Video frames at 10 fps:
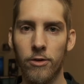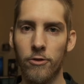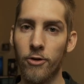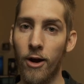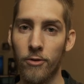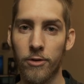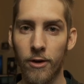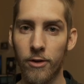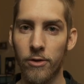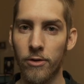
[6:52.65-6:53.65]
and travel
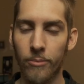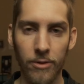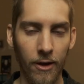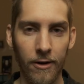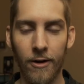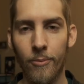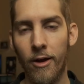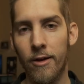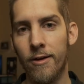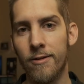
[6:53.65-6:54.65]
sketches and plein air
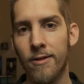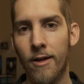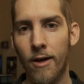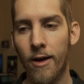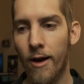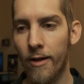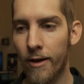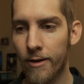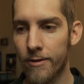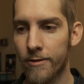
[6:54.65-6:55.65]
paintings, I
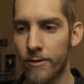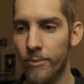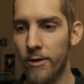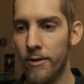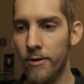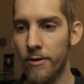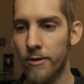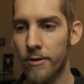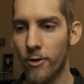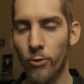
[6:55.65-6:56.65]
like it to be
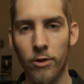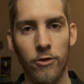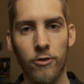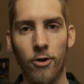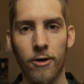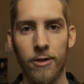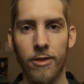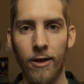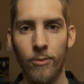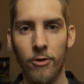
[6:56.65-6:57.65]
a really strong
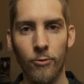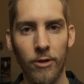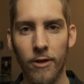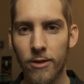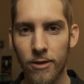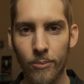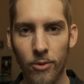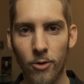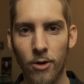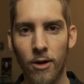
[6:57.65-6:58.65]
statement, really
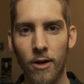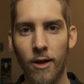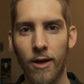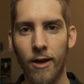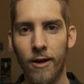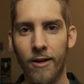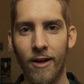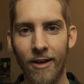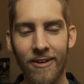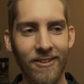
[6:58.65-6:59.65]
simple, and I
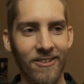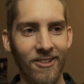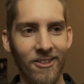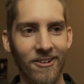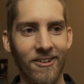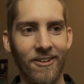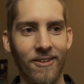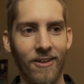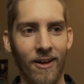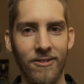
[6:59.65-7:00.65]
like it to look
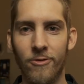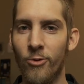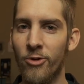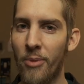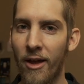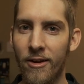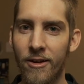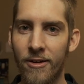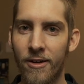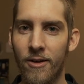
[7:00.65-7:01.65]
as if it was
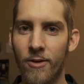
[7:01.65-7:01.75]
painted